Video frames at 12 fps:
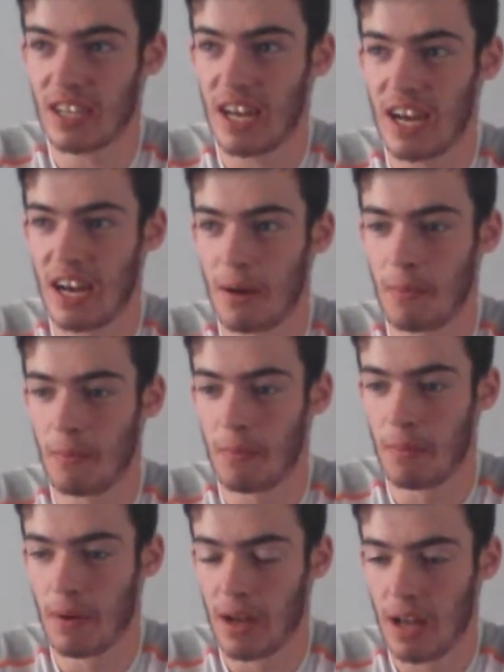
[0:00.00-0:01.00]

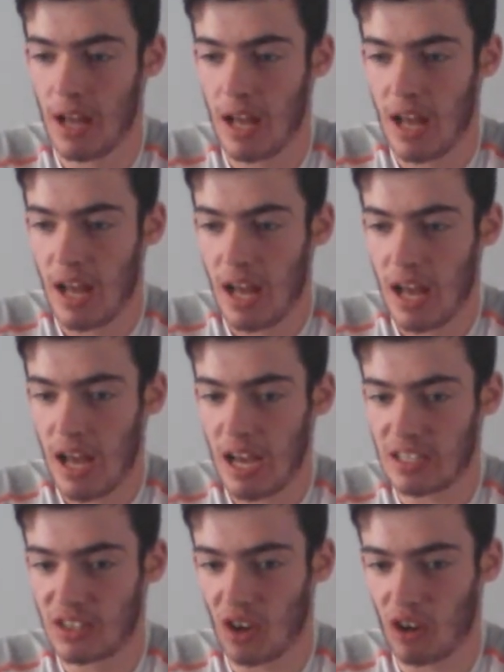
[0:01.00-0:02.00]

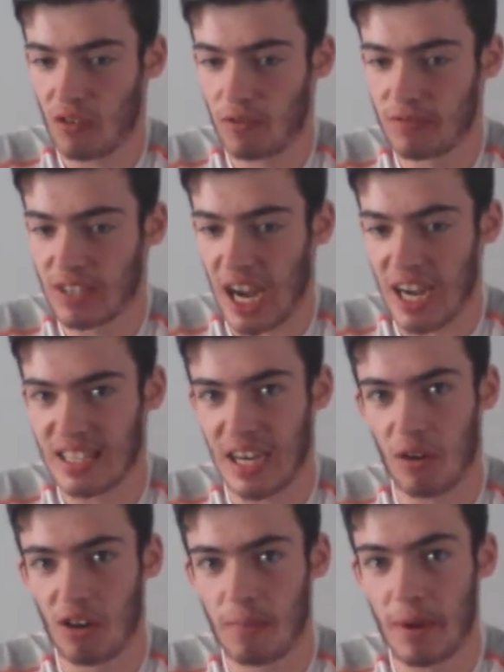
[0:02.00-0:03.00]
It sort of died
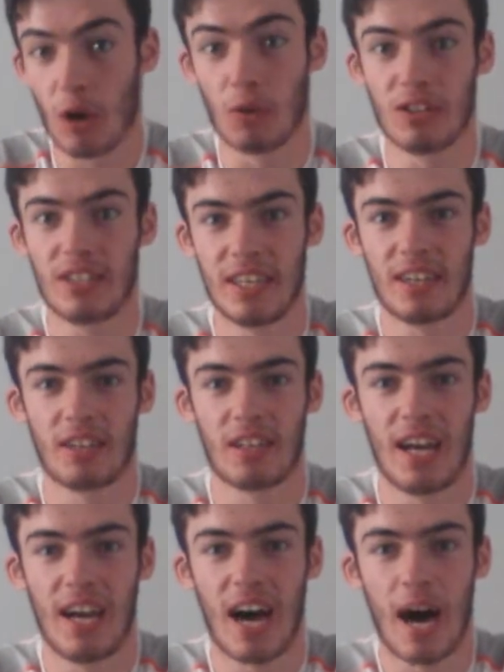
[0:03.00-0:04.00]
down a bit until
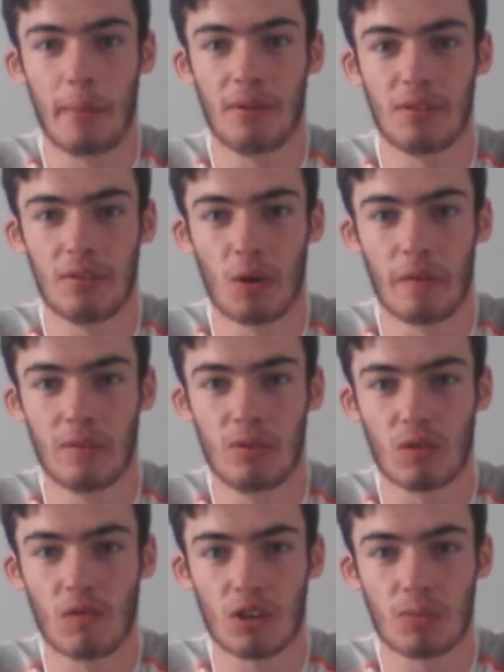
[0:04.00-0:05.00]
Hamilton
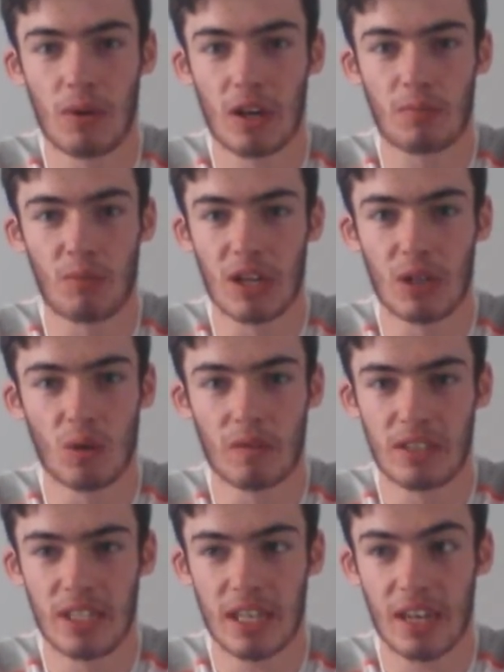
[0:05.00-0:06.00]
overtook Rosberg, brilliant
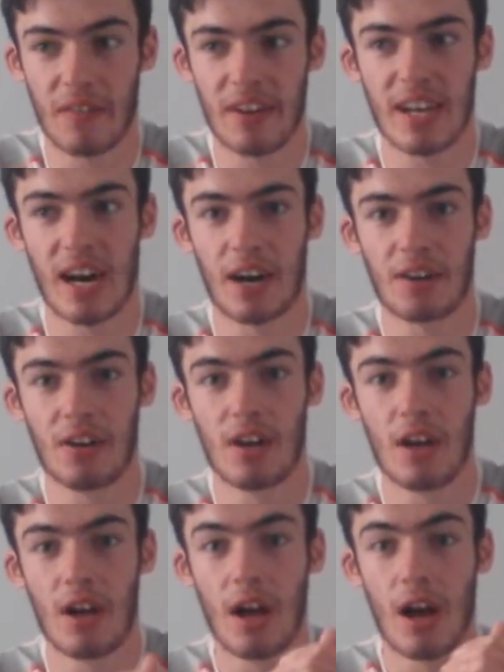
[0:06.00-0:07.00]
overtake, and then you had
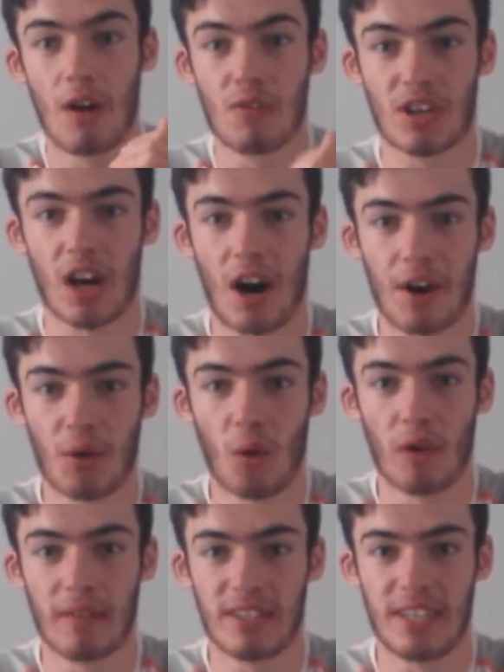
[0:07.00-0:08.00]
Ricciardo
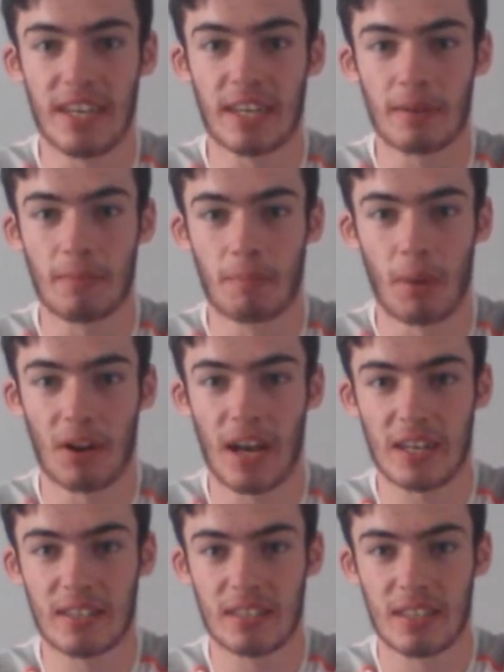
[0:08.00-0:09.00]
overtake
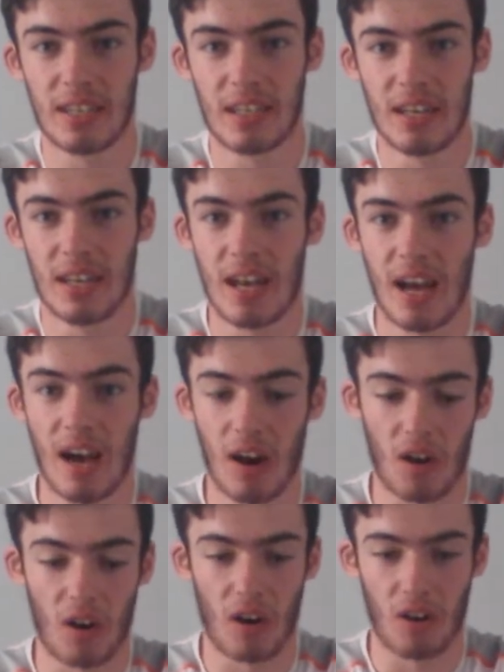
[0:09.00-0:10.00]
Bottas
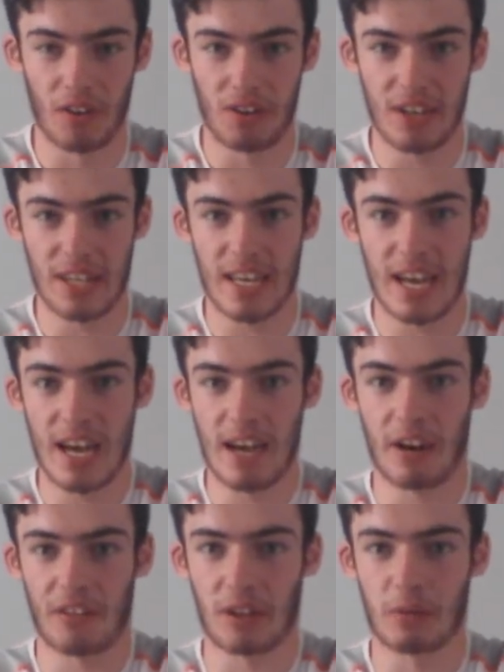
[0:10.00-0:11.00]
on the
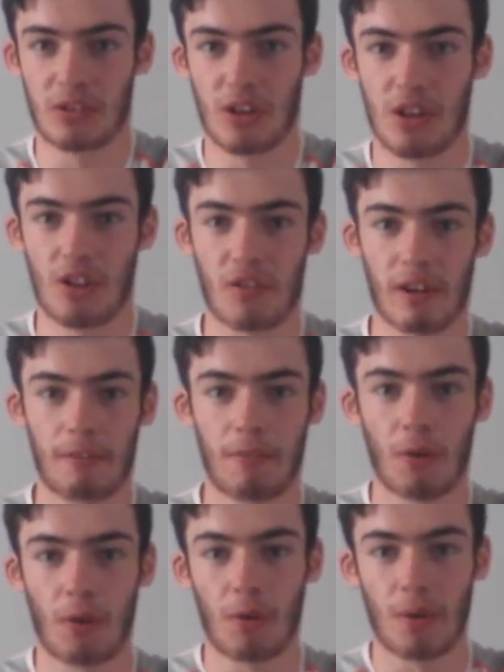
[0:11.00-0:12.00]
I think it was turn 3 and
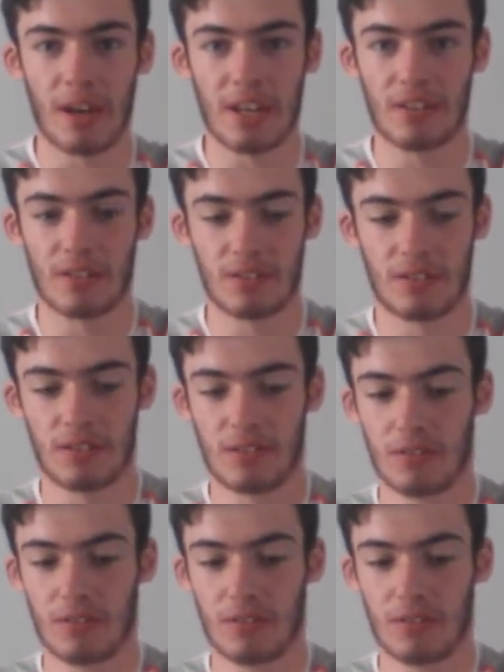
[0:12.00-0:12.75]
4, where he just